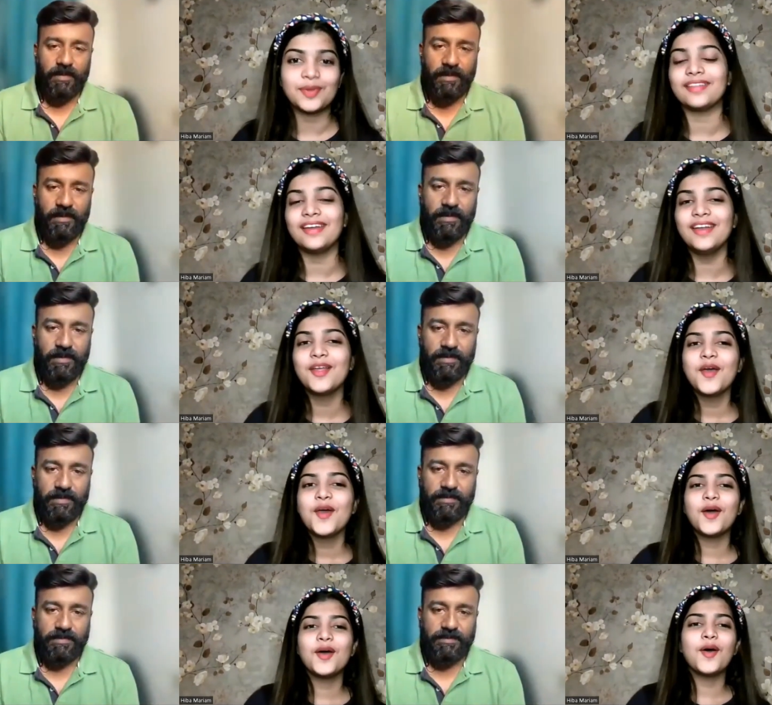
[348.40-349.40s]
Speaker 1: knowing that.
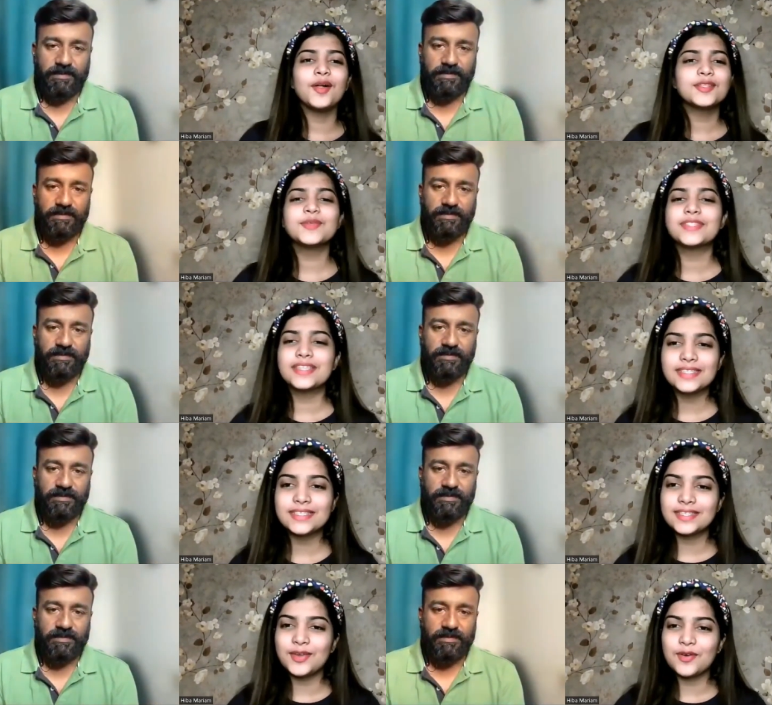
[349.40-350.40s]
Uh, also,
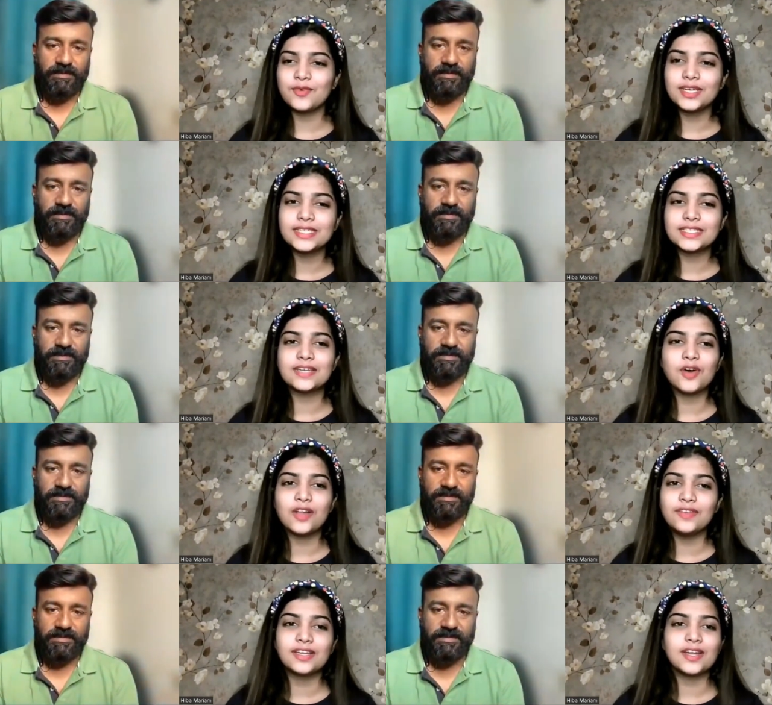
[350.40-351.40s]
since your work is
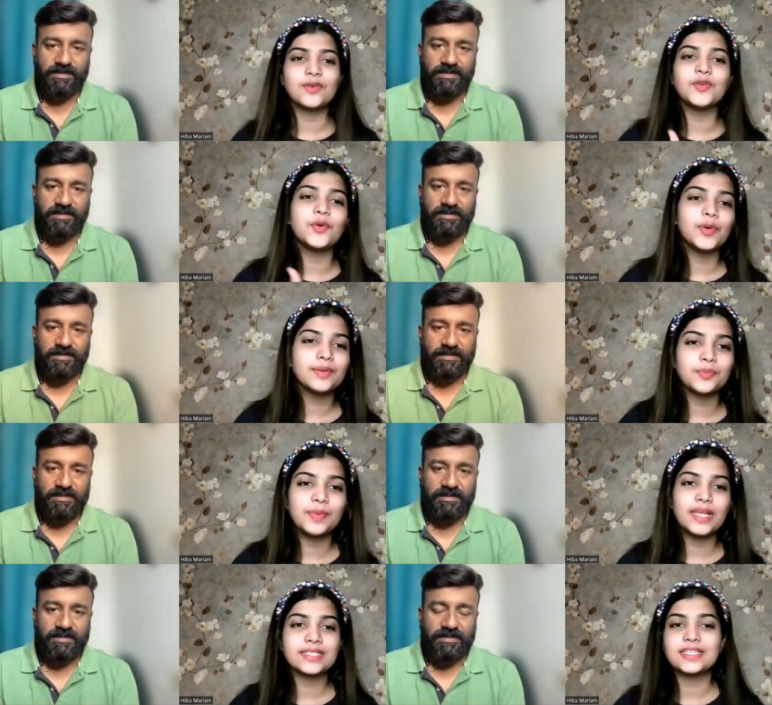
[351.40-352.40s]
revolving around going
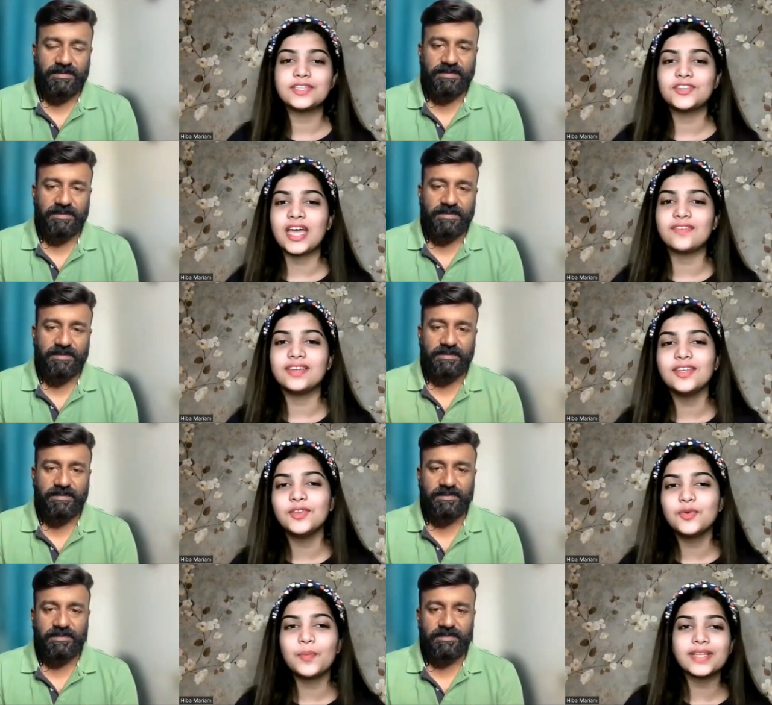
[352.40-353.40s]
to places and
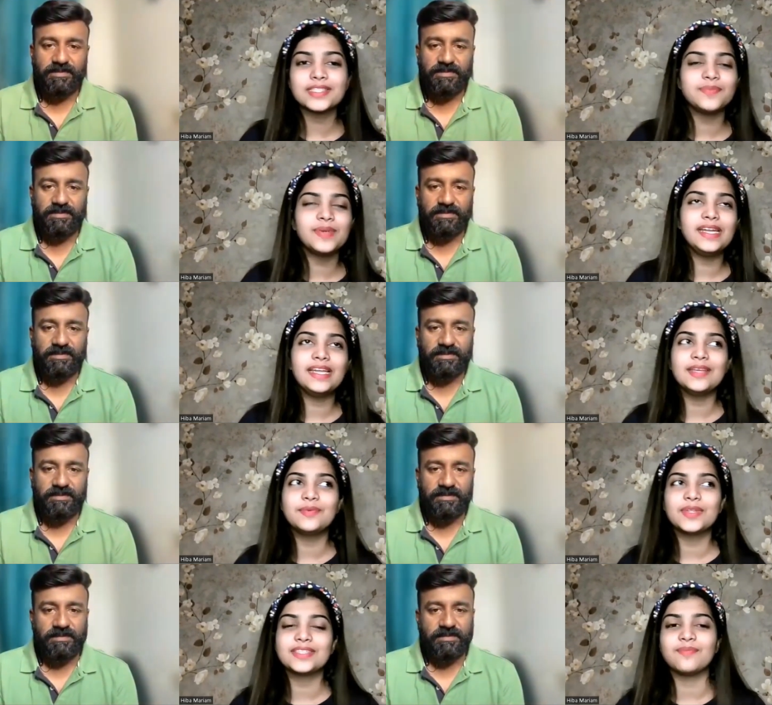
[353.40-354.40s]
traveling, you must be
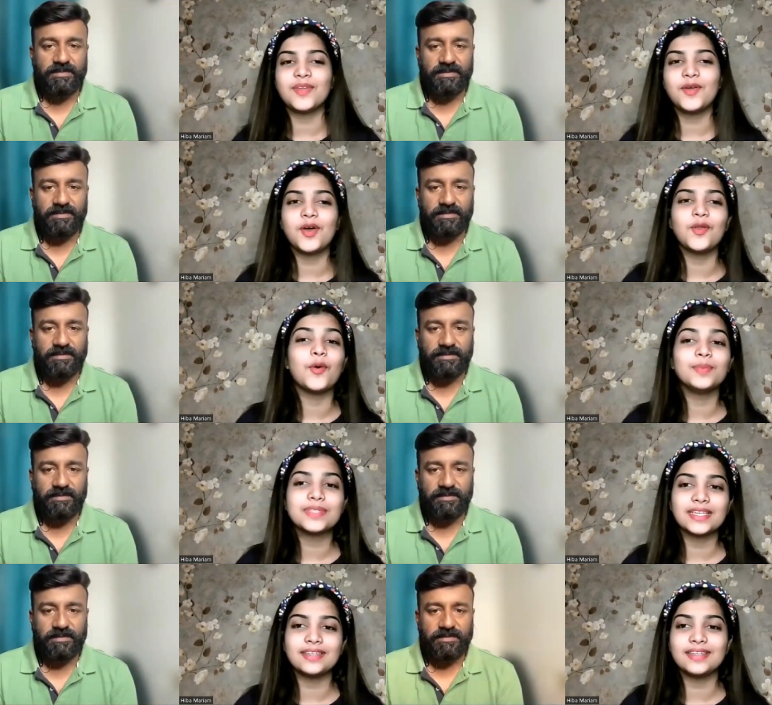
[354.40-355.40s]
dealing with something called
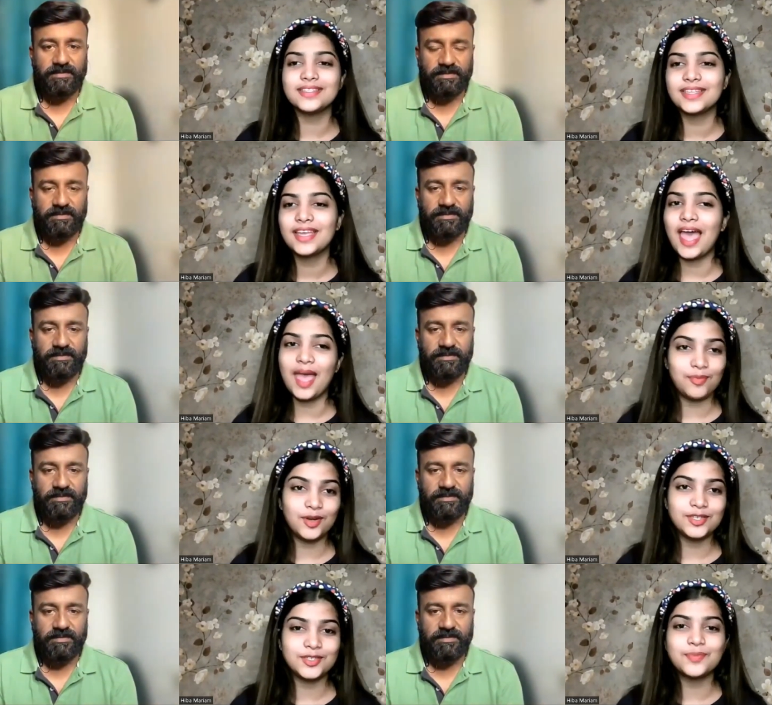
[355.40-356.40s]
homesickness.
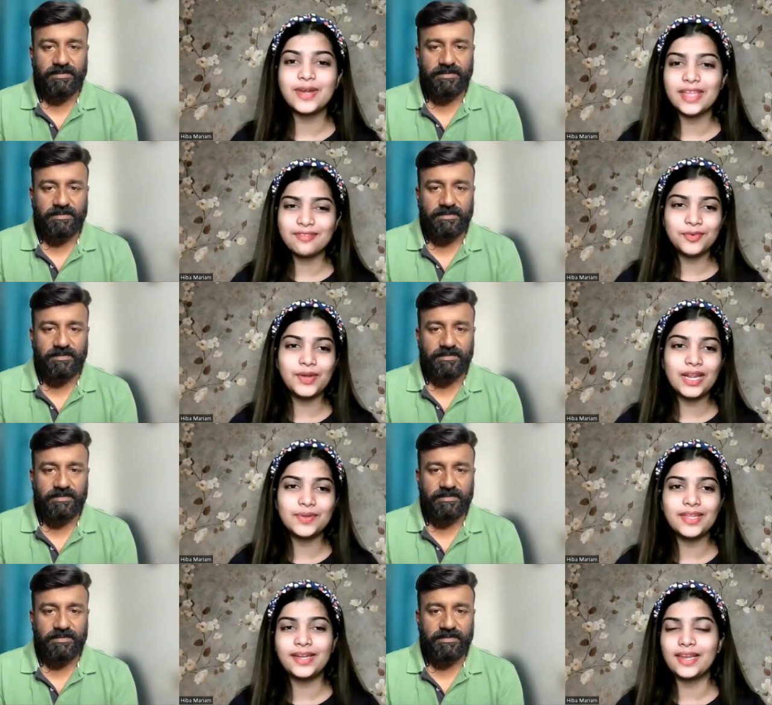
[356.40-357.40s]
I'm not sure, but if you
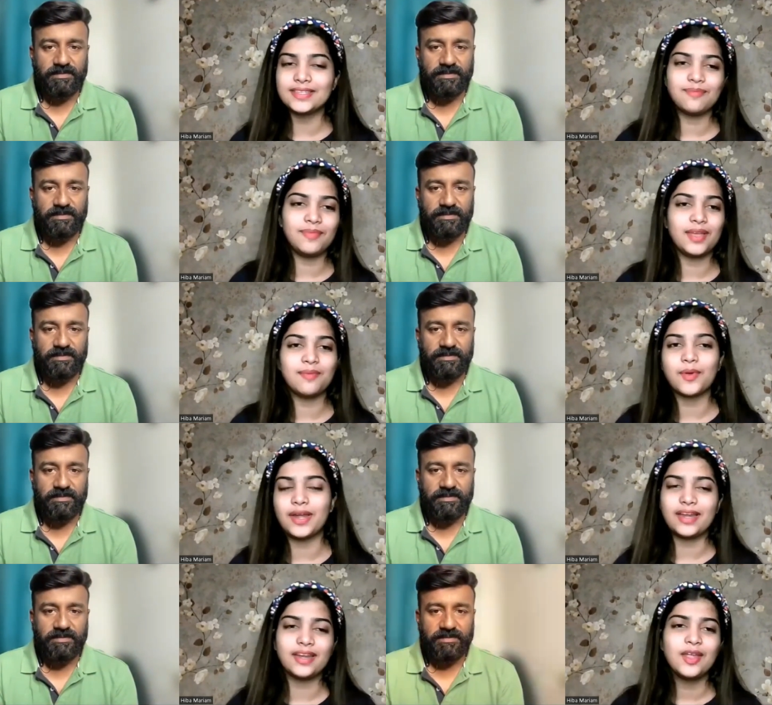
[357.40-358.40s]
deal with that, tell us something
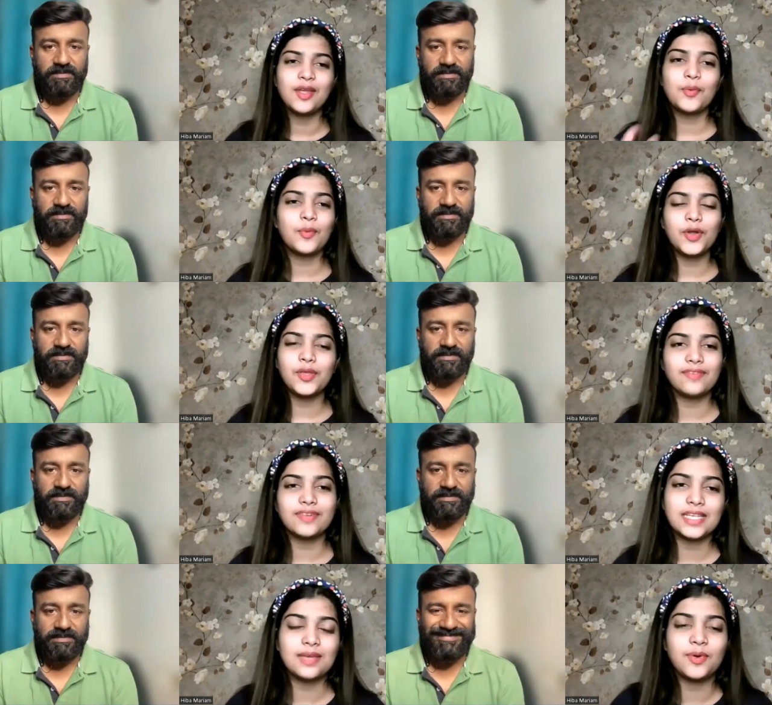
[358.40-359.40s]
about it and what do you
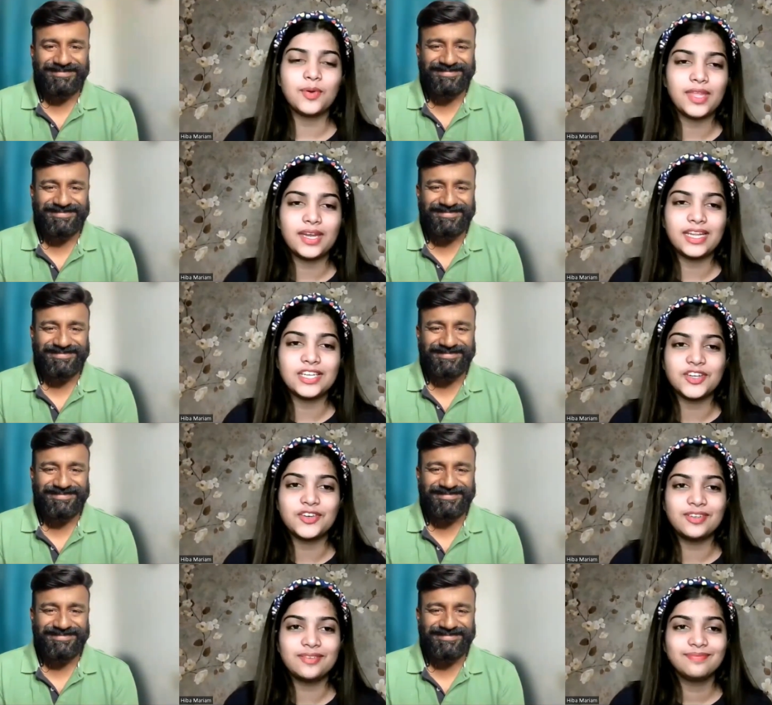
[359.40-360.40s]
have to say about that in
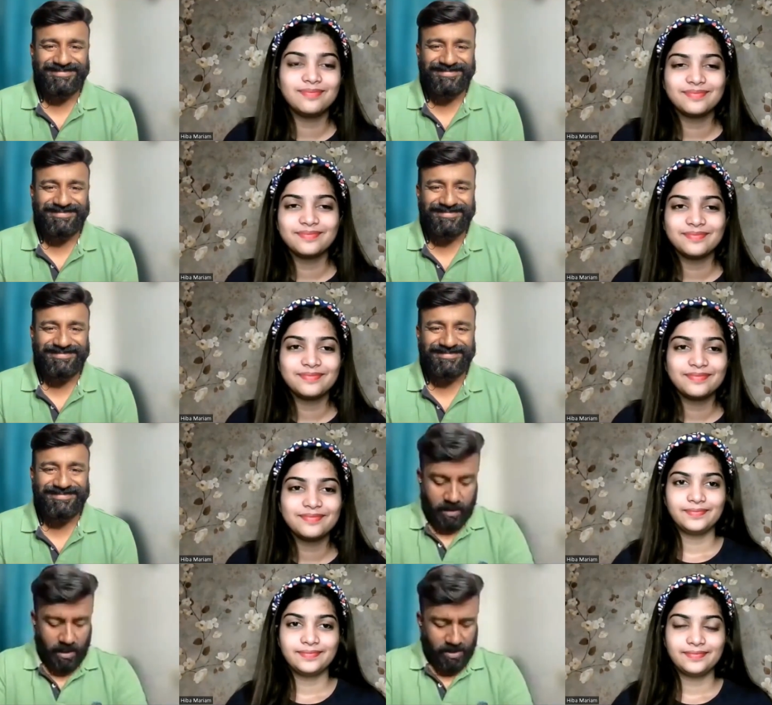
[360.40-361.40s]
general?
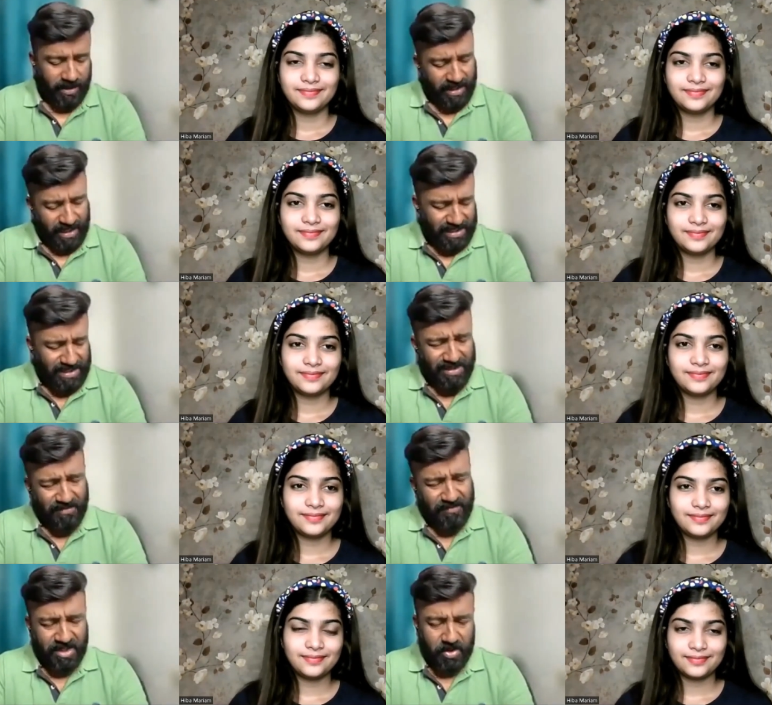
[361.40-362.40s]
Speaker 2: So,
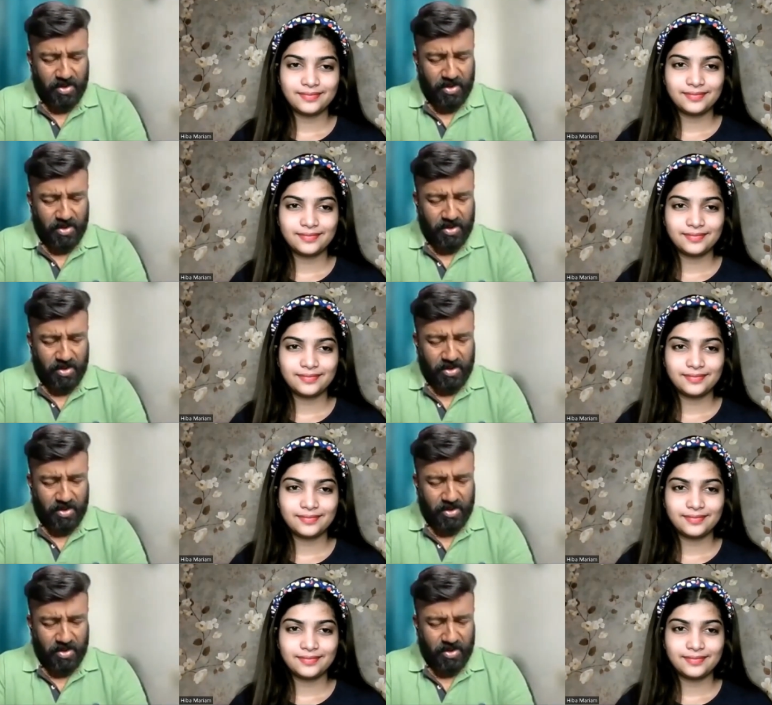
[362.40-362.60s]
anything we do,